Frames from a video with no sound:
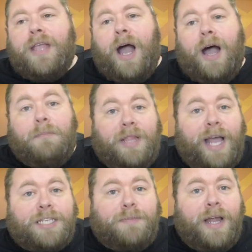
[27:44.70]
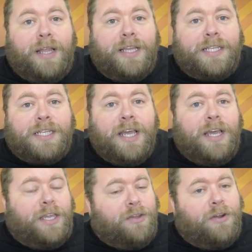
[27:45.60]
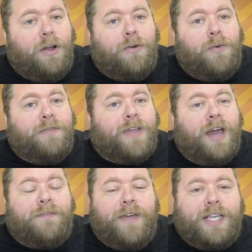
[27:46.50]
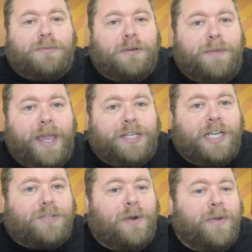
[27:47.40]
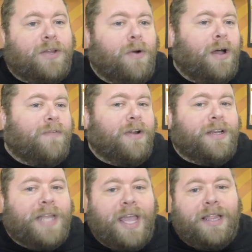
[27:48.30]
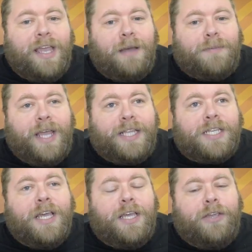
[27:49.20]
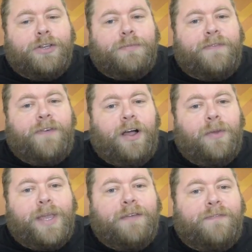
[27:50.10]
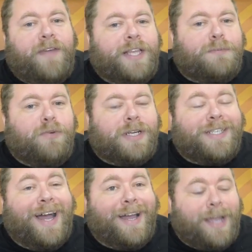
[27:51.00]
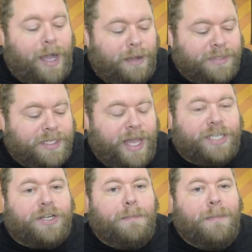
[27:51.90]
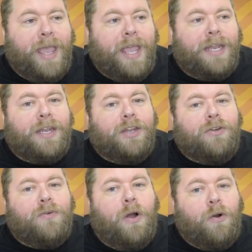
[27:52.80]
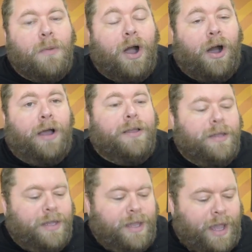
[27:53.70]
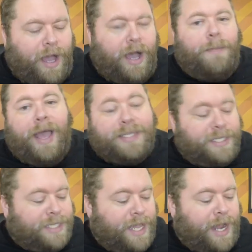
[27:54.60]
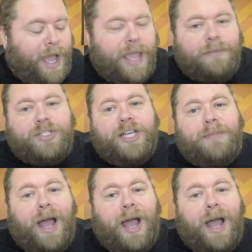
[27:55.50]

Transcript: Last but not least, we've got a Facebook page. That's where we do all of our daily updates. You should be following it, facebook.com/madenewOmaha. As I said, I am Jim.